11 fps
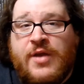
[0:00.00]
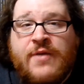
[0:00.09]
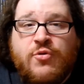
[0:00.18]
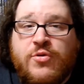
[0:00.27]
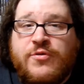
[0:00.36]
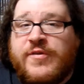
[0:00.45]

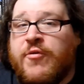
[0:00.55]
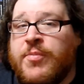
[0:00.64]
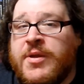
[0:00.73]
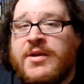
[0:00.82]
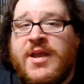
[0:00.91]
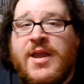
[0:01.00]
Everyone who's ever
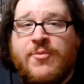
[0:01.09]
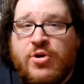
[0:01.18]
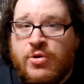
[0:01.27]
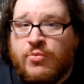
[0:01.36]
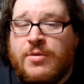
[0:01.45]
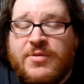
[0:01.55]
played a game are
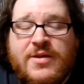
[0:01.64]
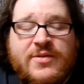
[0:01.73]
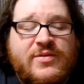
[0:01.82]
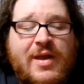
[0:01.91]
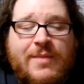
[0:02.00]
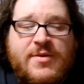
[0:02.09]
going to want to play
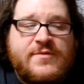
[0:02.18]
this game.